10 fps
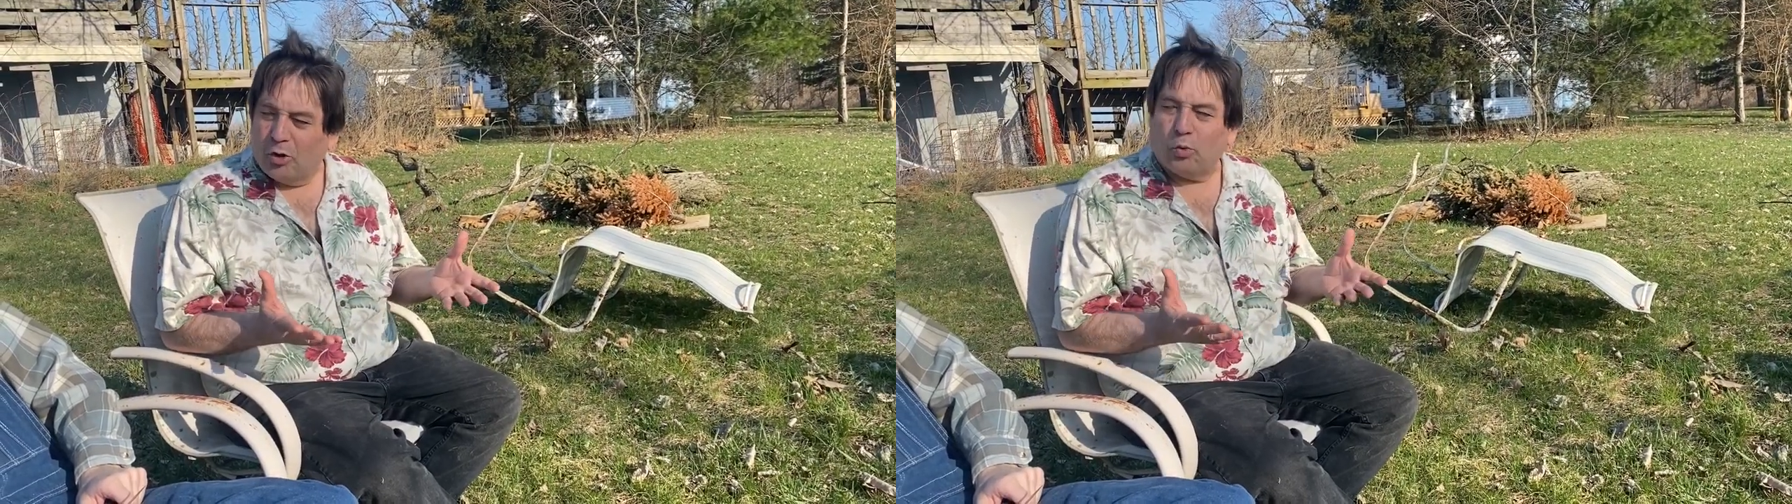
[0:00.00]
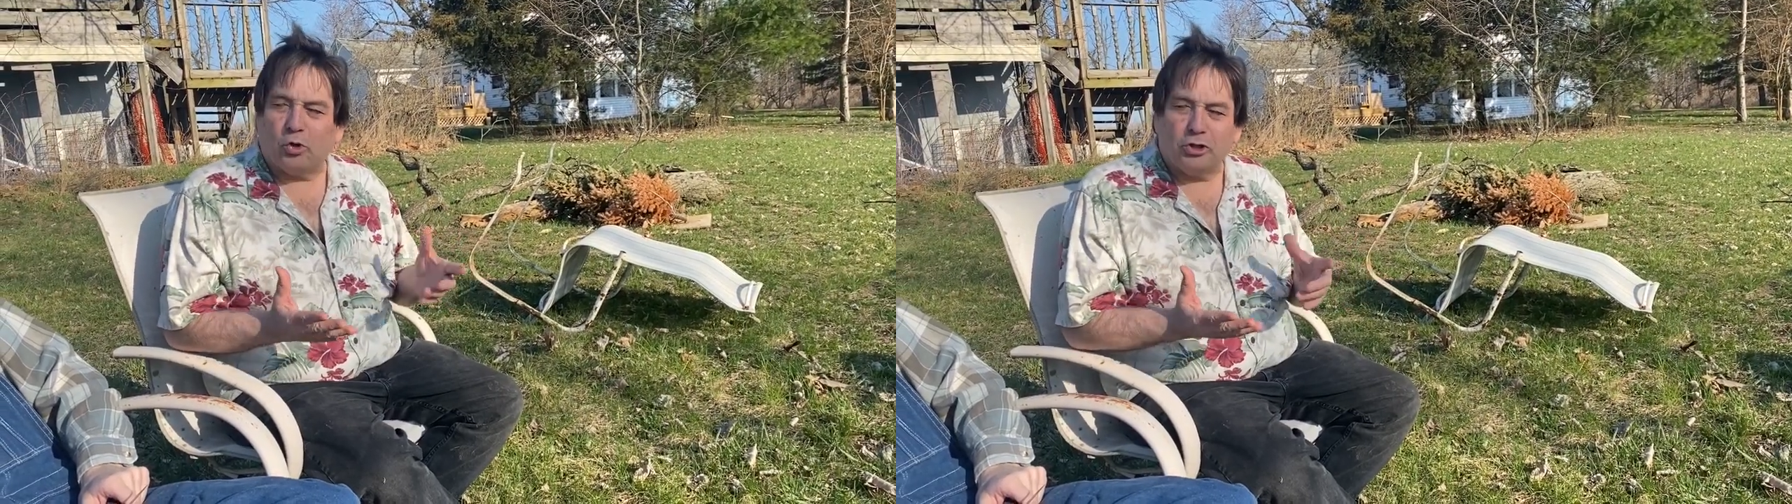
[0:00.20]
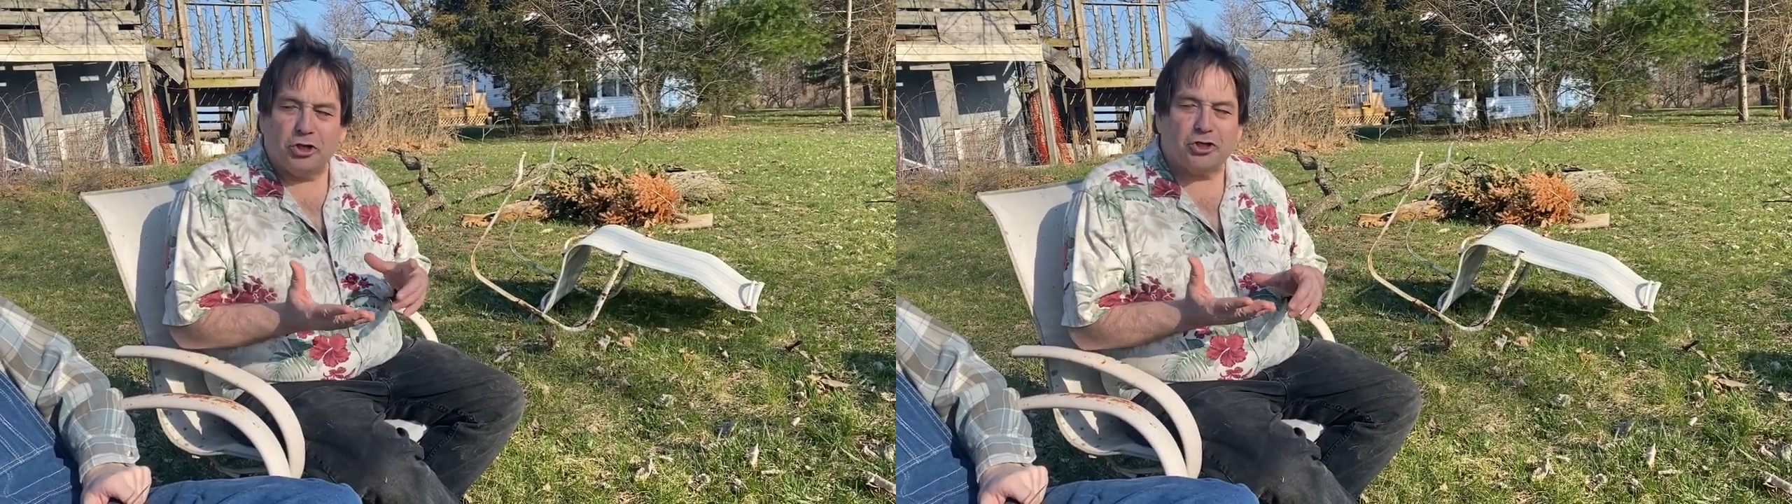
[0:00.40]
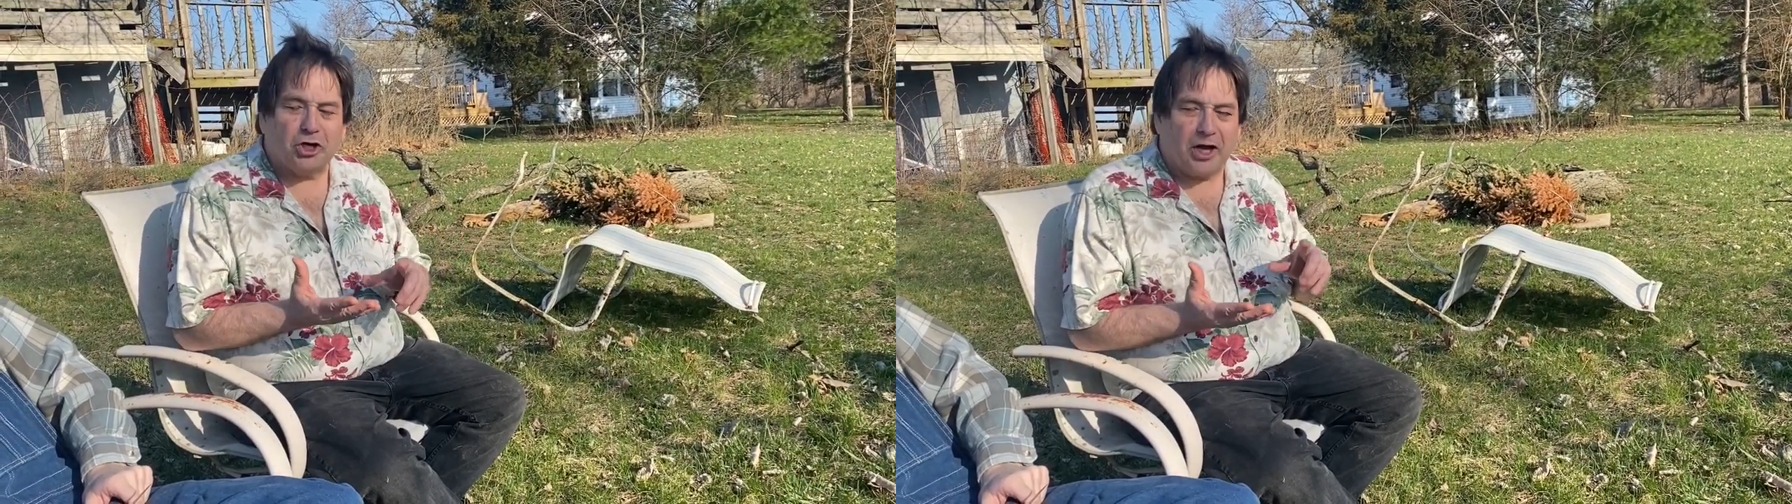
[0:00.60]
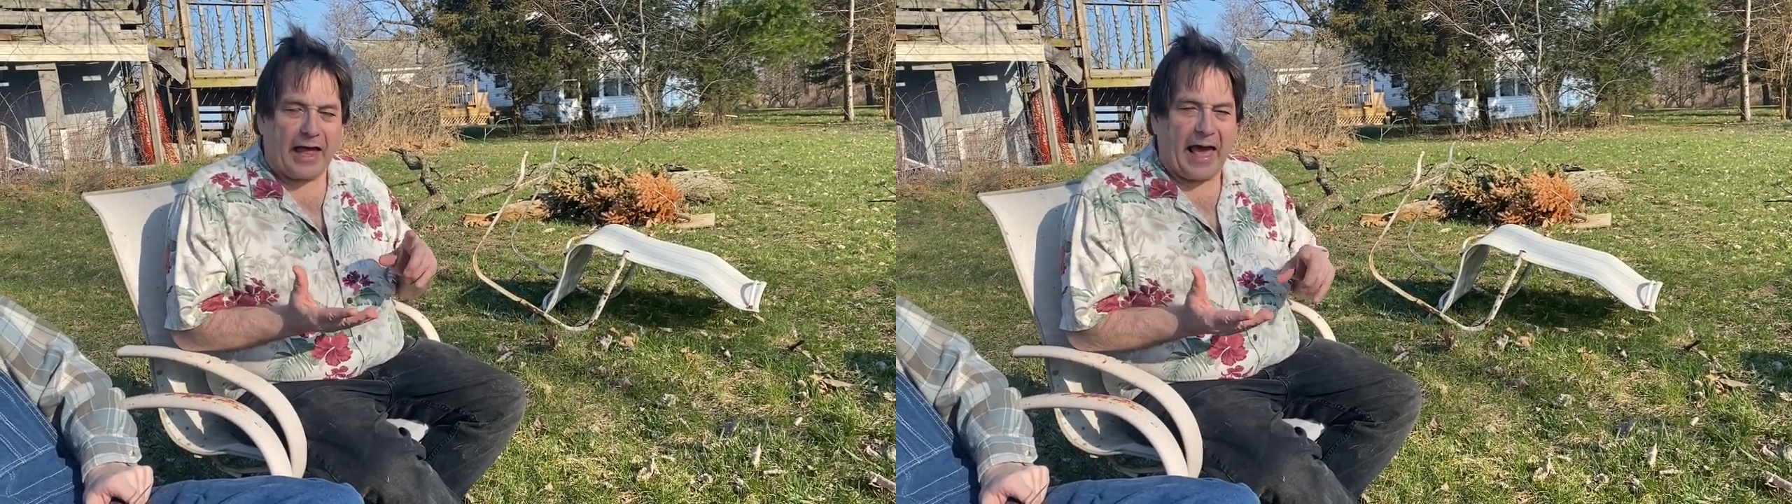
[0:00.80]
we're just
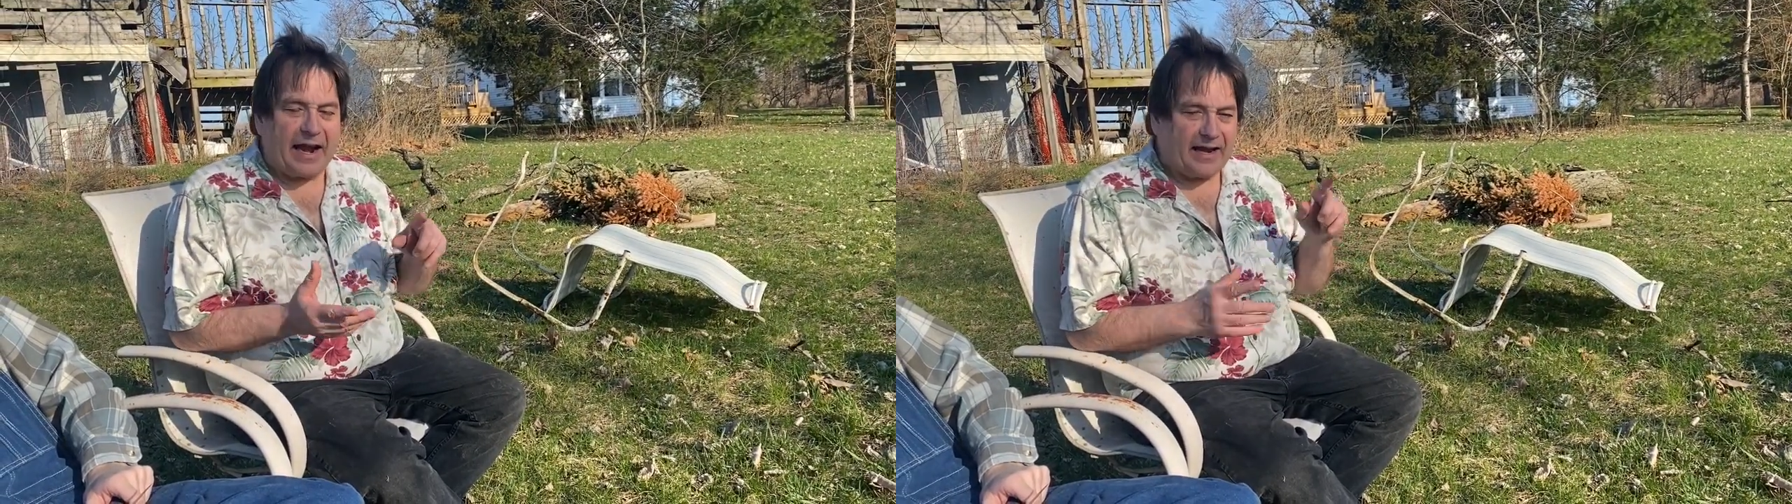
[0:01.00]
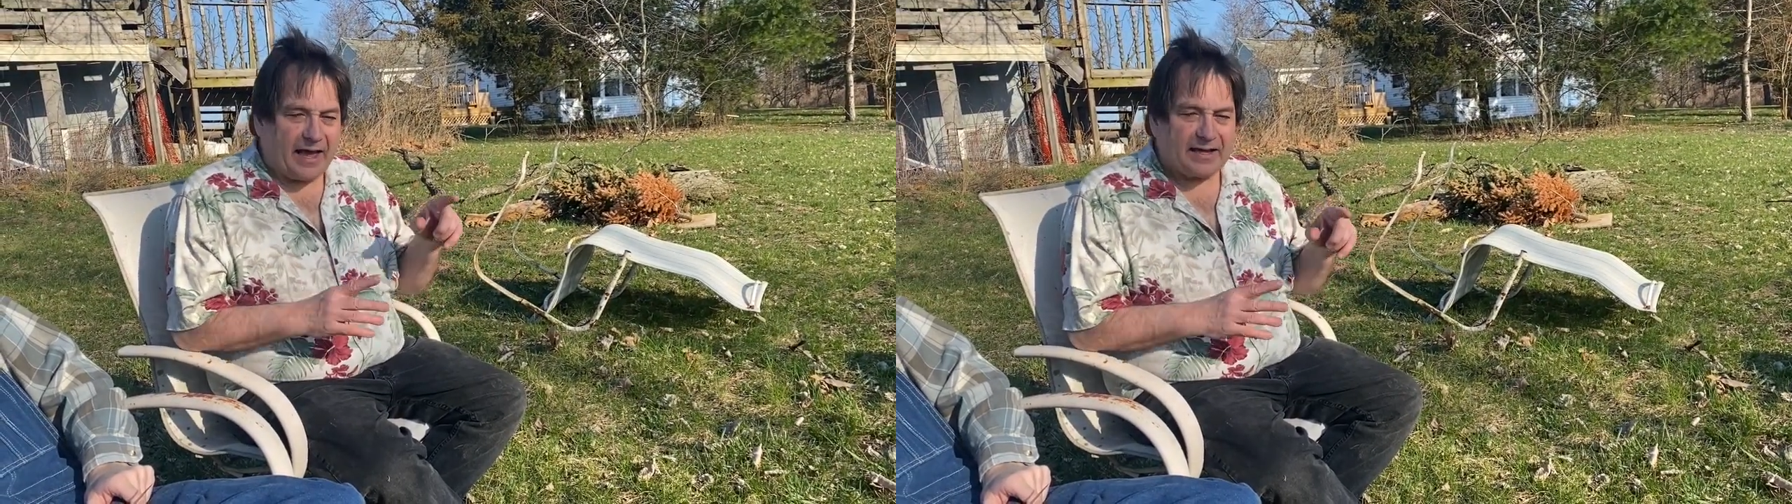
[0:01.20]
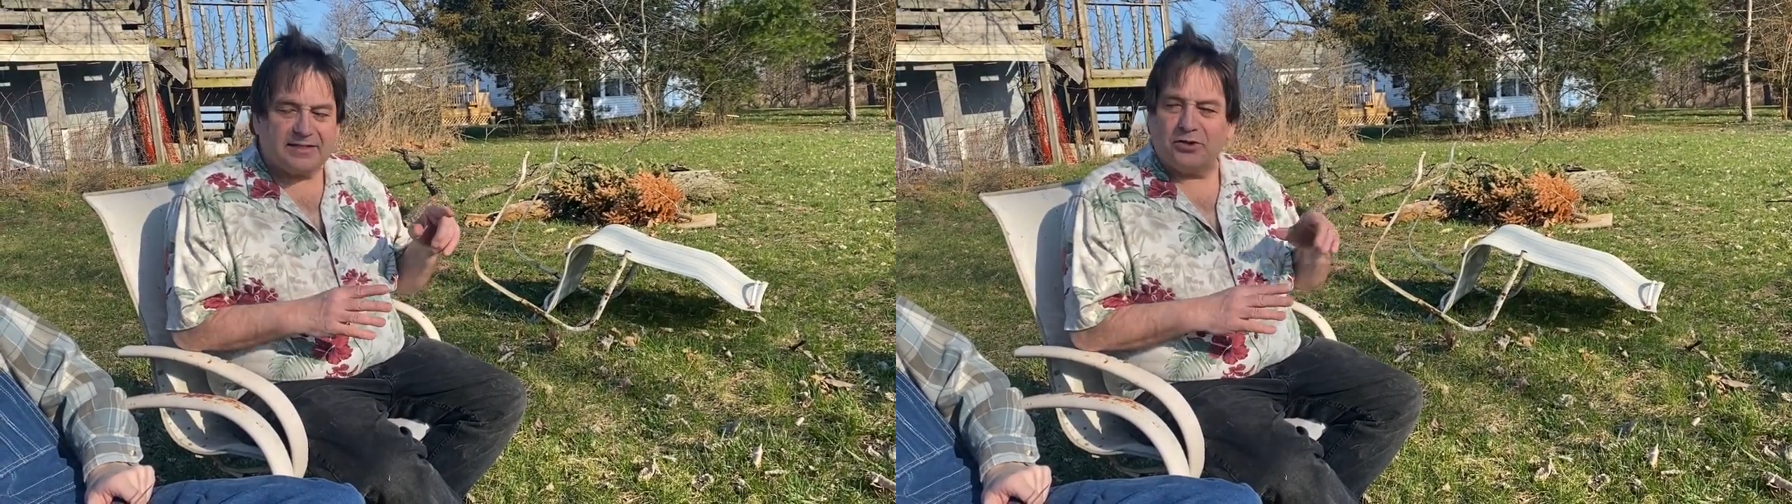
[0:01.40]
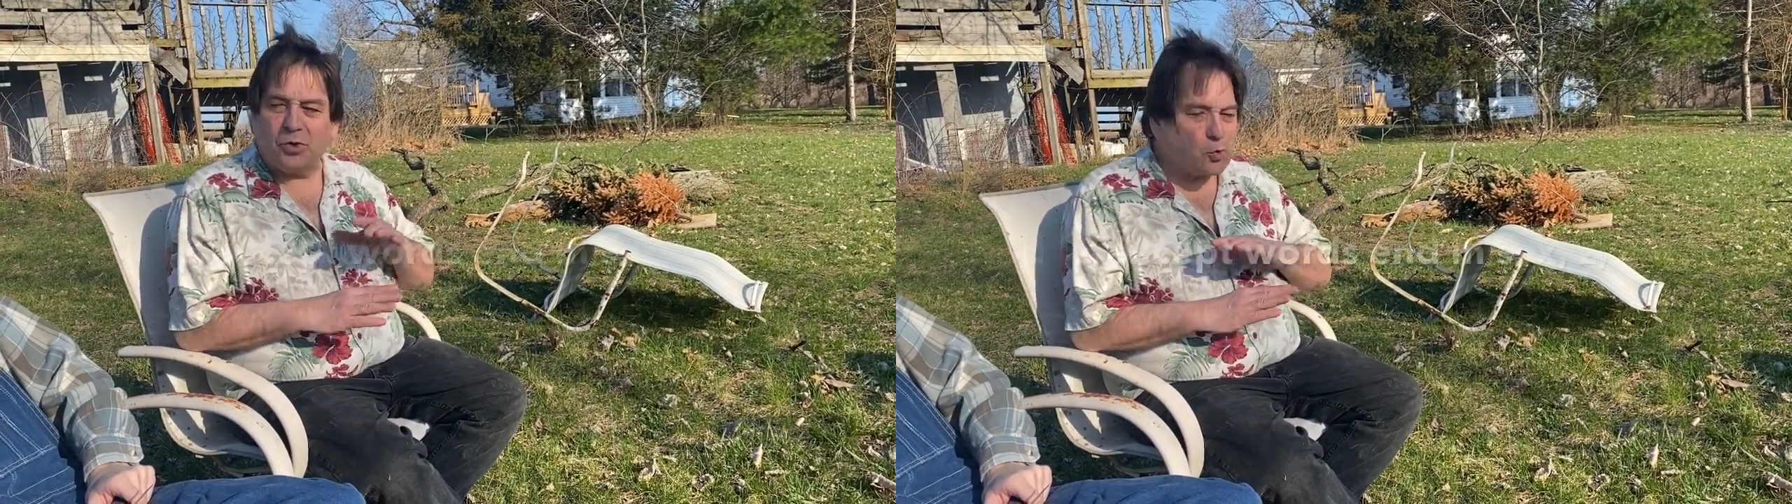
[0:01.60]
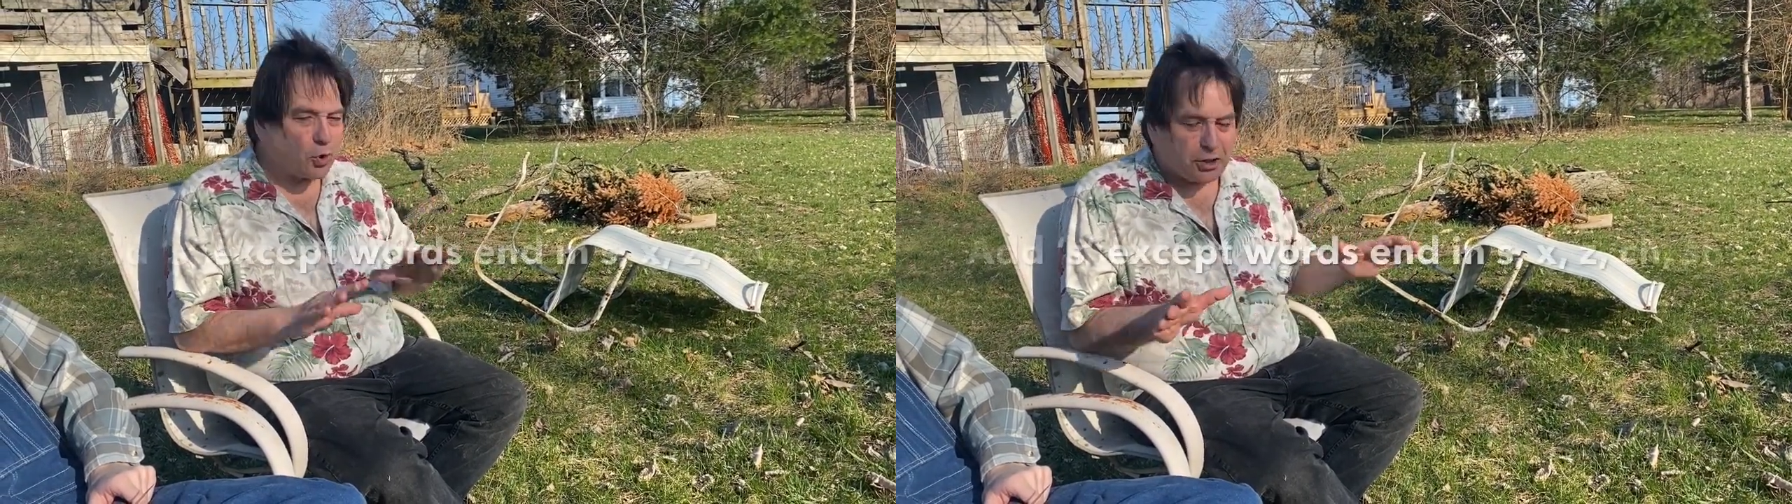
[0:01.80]
going to add an S to
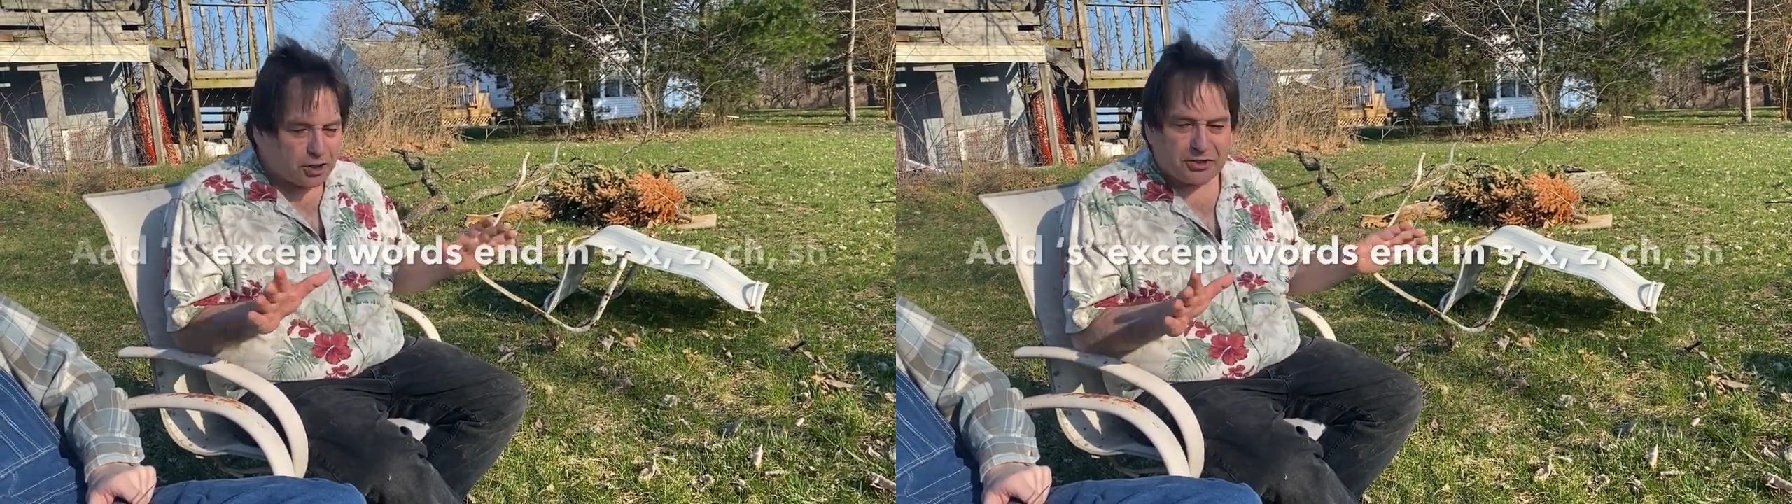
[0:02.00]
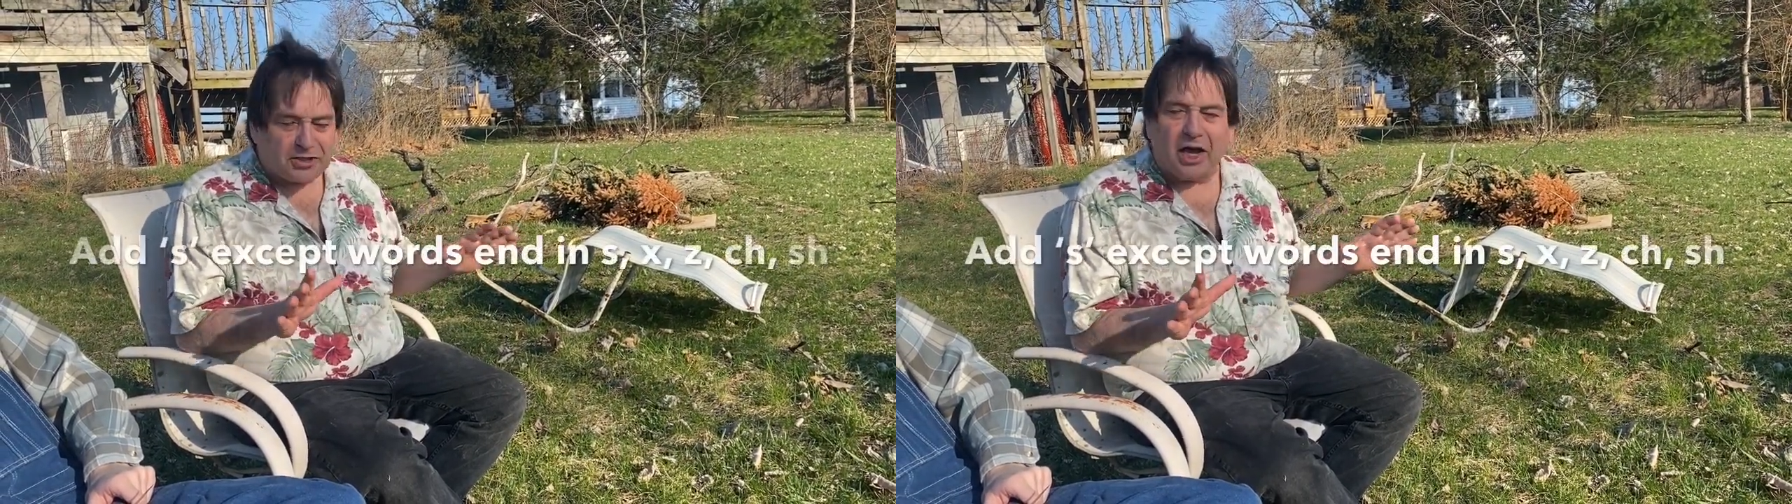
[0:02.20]
the words